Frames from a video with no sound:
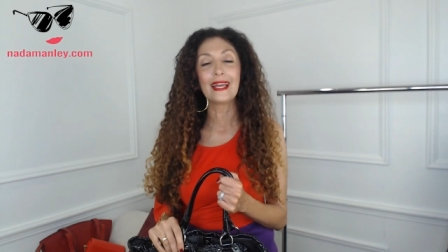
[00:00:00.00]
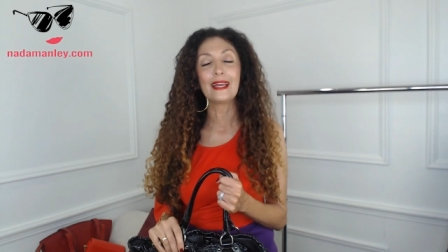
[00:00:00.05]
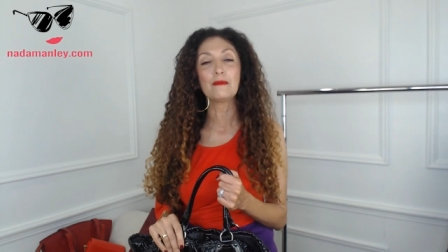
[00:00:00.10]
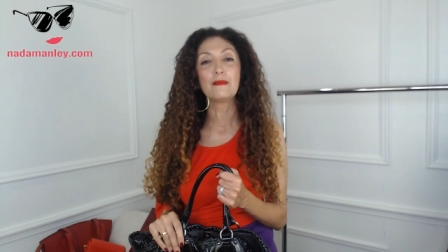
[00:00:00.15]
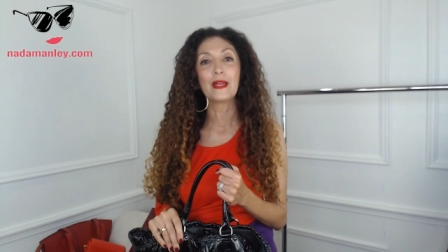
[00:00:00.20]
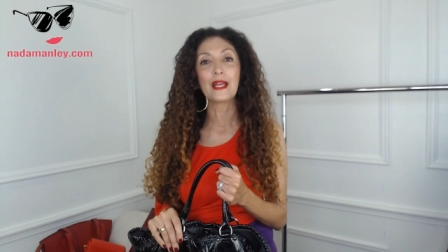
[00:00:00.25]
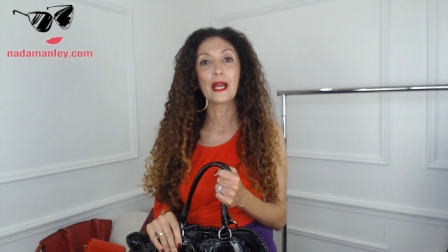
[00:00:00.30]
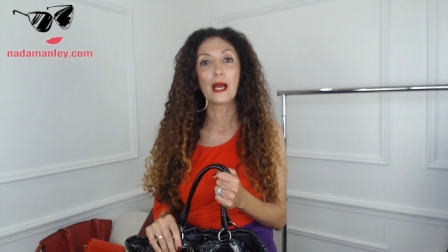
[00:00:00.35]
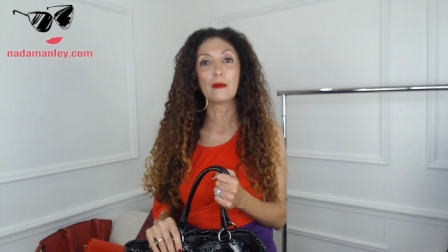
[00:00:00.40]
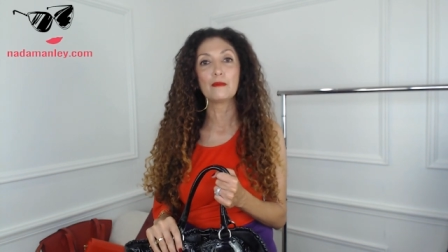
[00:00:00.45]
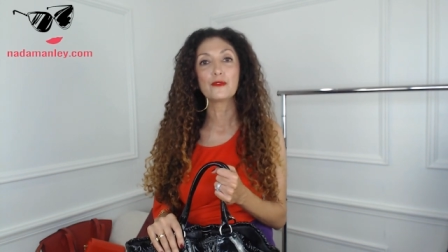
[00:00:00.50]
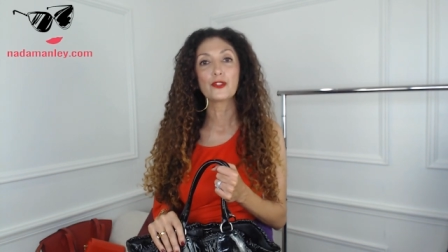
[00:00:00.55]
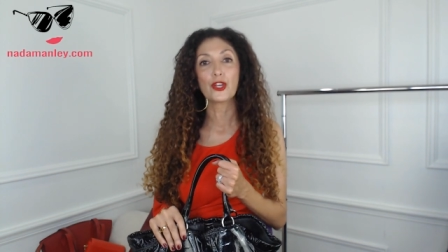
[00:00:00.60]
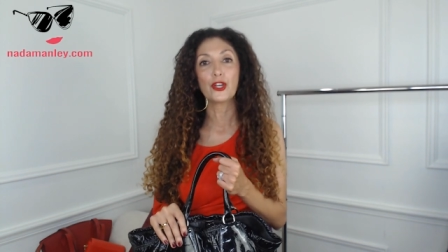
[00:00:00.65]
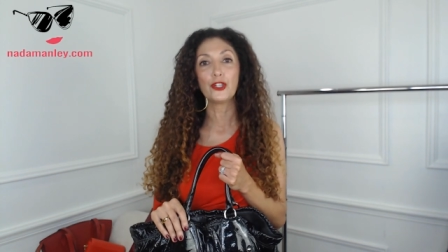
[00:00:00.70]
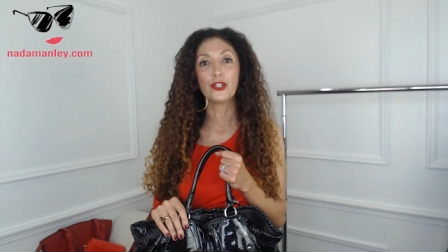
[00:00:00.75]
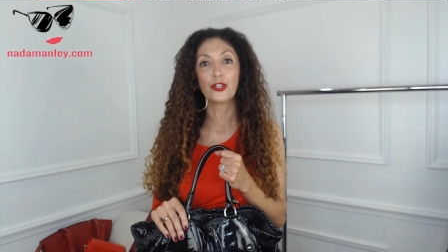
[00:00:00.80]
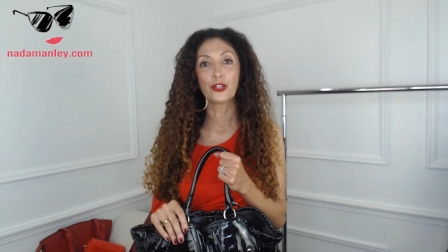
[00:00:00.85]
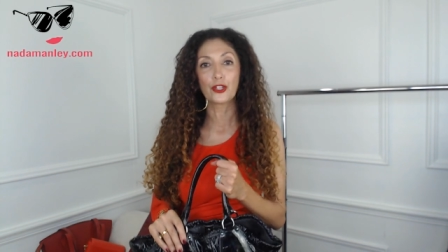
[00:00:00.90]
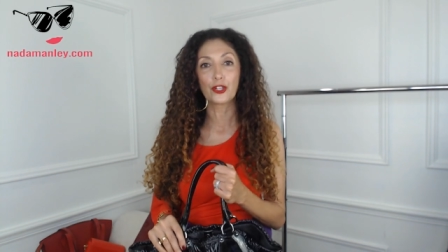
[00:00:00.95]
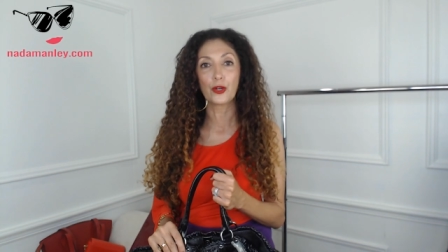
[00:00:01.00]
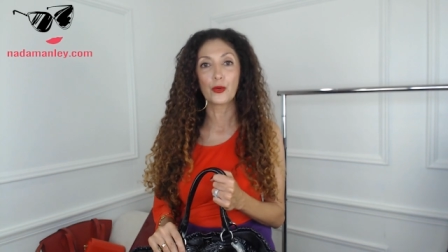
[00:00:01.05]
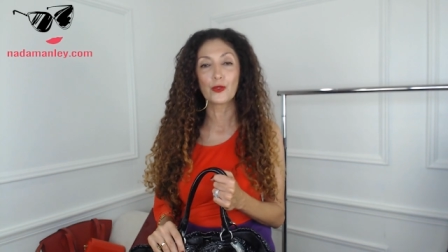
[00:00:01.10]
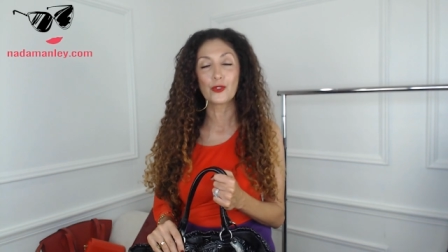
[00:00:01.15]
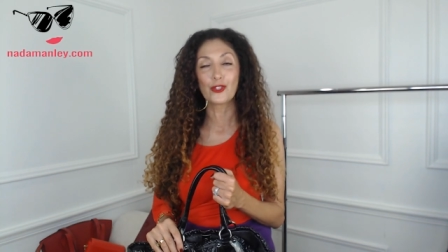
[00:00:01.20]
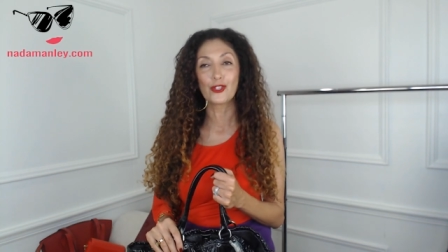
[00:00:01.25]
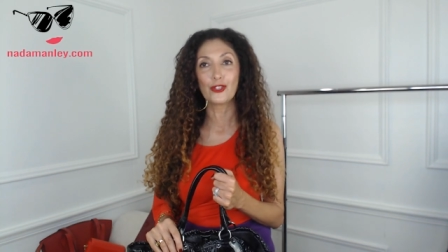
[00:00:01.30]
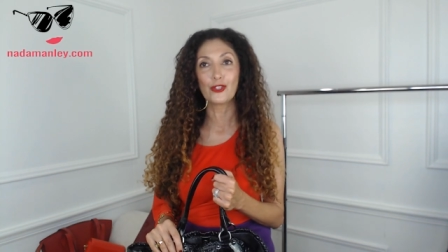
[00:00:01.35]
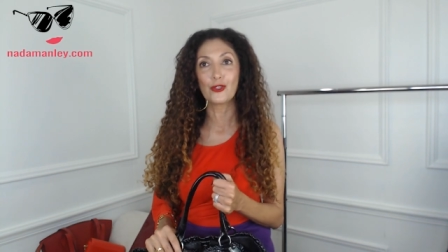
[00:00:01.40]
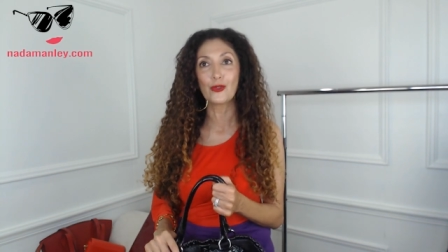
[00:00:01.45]
It becomes your
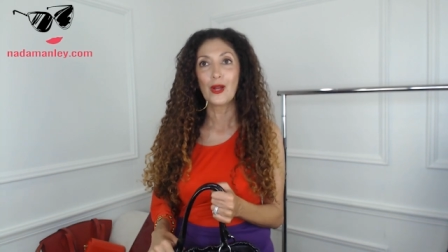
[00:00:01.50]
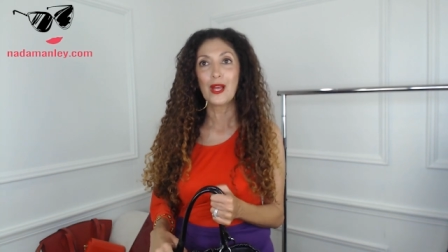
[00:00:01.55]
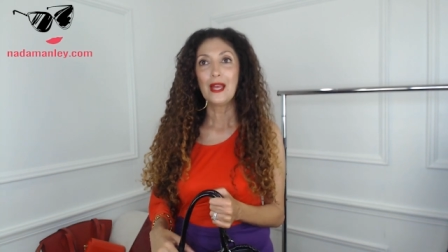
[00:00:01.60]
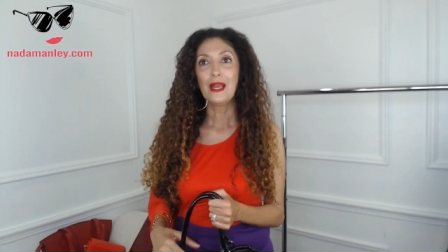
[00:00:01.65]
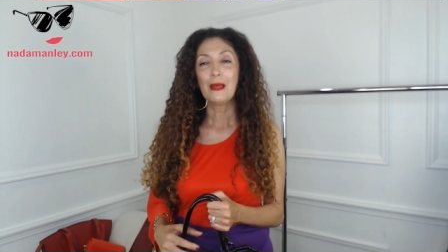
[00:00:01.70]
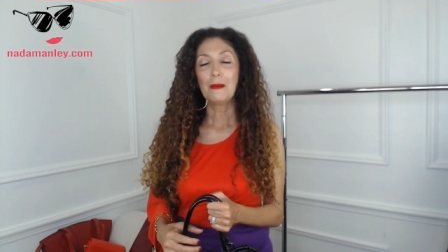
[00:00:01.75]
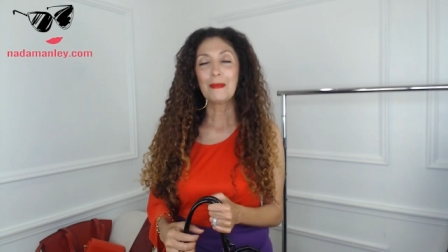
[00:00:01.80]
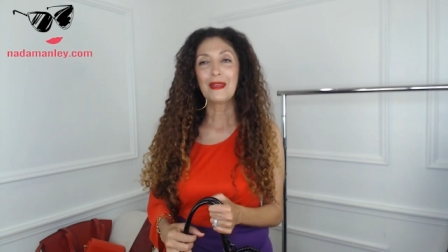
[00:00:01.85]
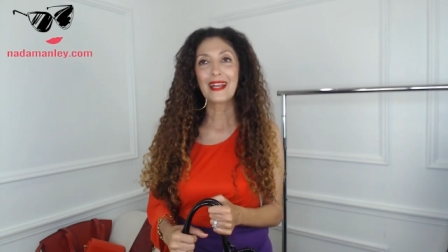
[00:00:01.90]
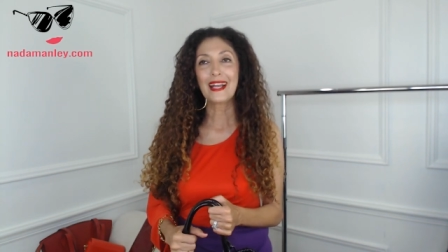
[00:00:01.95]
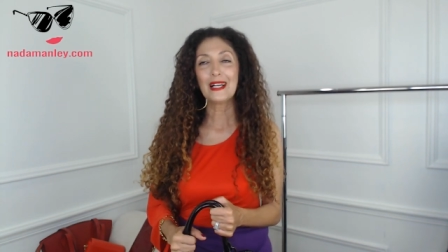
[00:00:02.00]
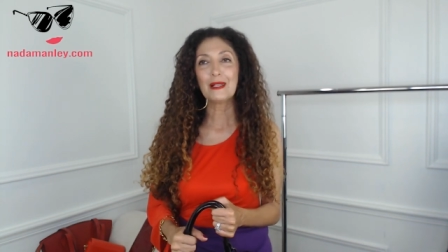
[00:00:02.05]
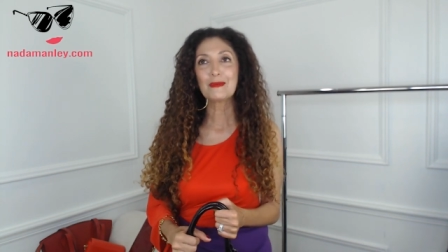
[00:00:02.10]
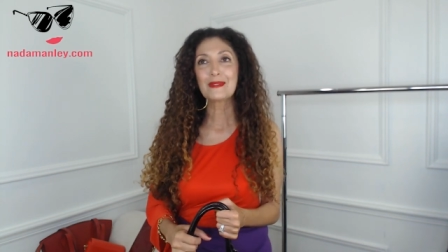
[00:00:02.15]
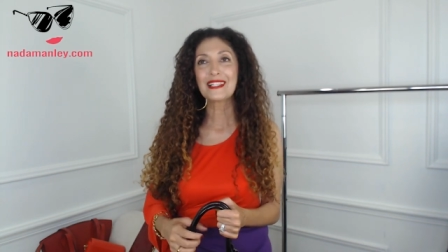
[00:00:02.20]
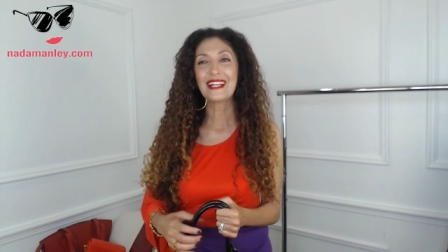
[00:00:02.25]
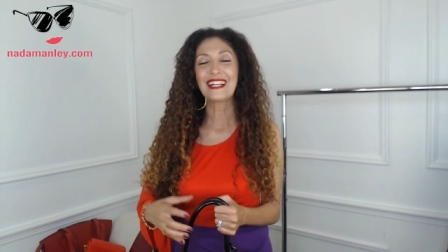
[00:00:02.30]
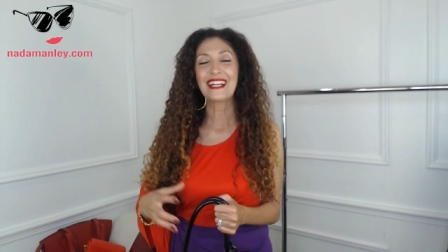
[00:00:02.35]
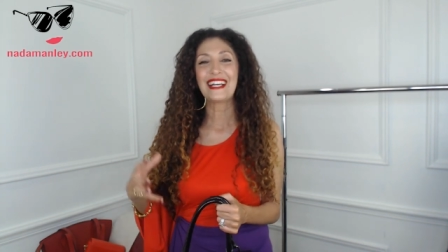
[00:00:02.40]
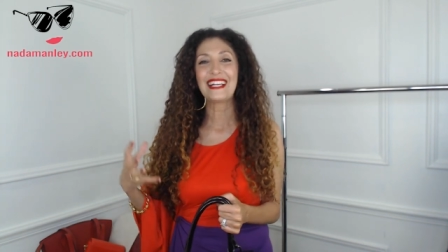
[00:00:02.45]
go-to, becomes like